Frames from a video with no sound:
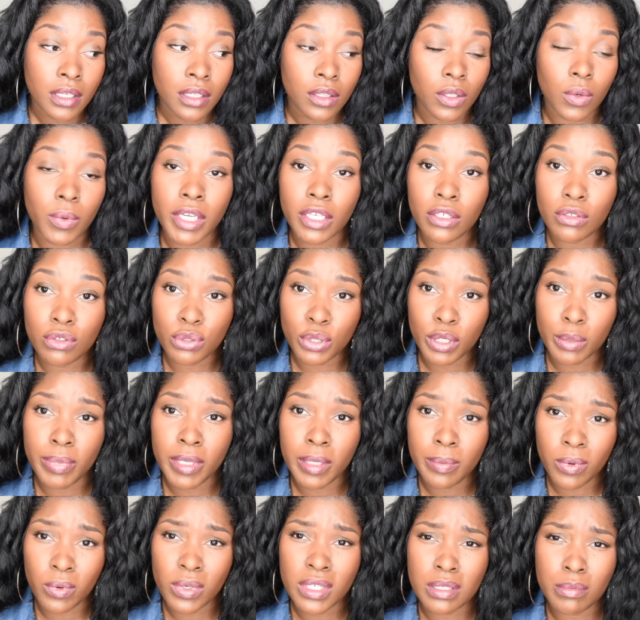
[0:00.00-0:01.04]
The way you treat
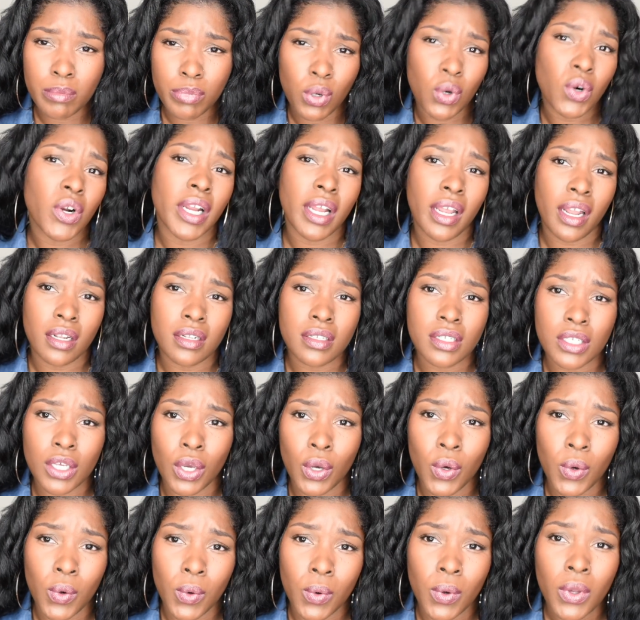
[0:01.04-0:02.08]
people is important.
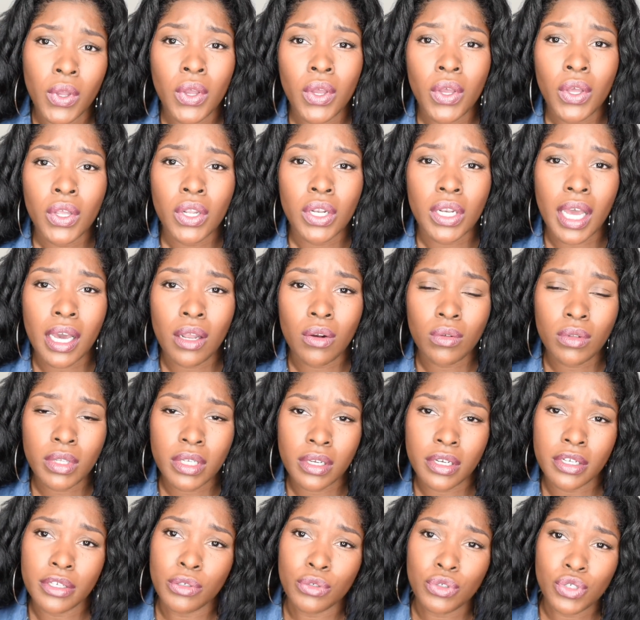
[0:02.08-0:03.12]
So not
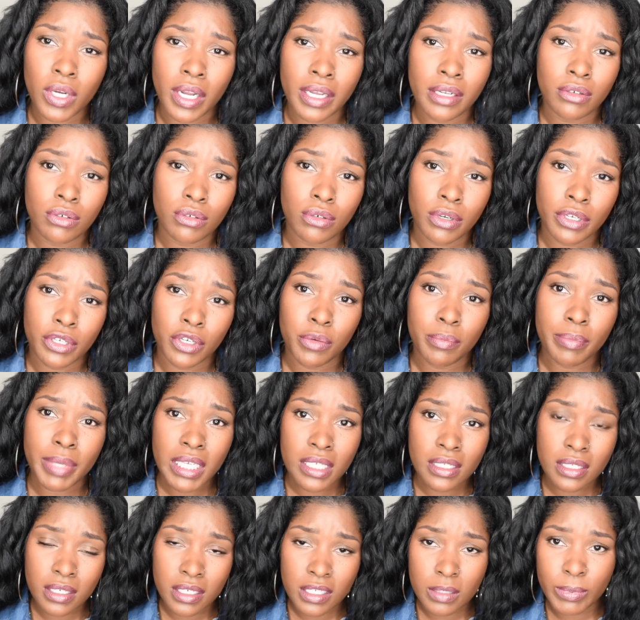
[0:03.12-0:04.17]
only are you trying to grow your
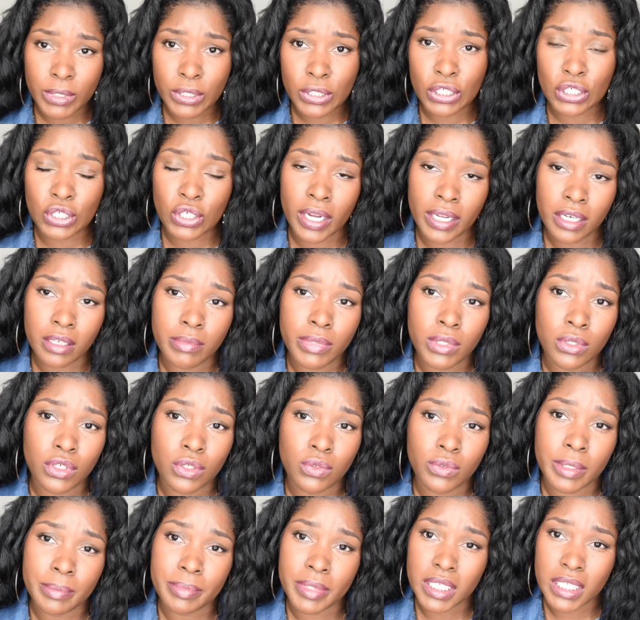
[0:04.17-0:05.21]
business, but you're trying to build
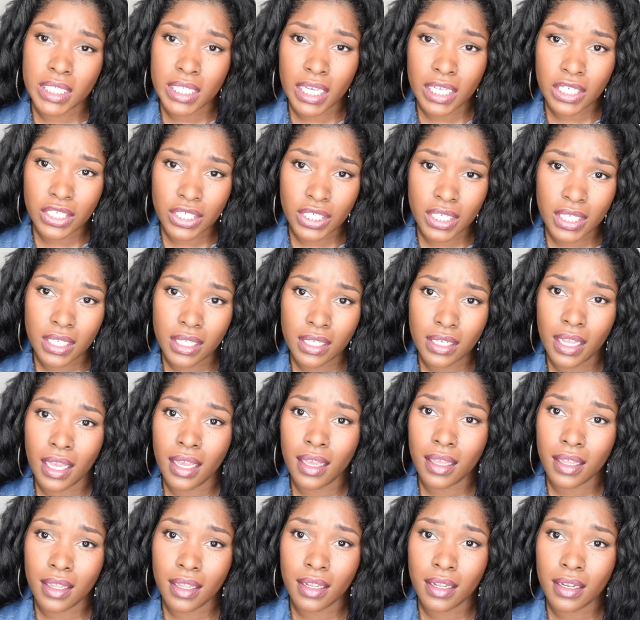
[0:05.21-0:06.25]
your reputation,
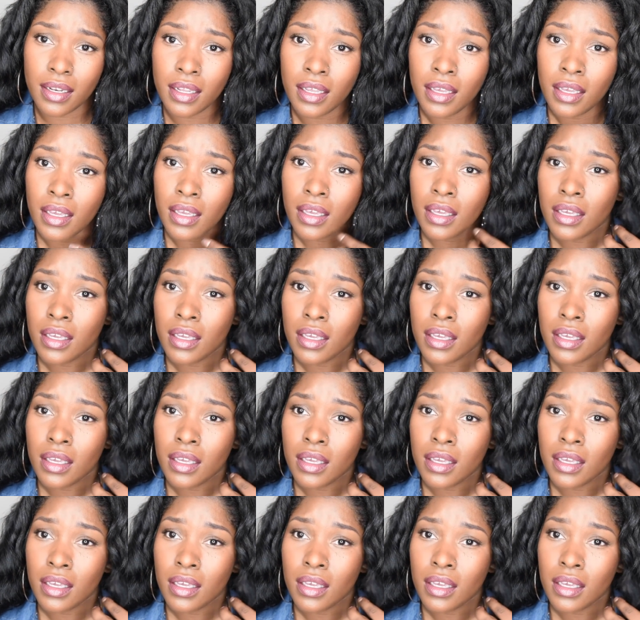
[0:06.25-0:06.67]
and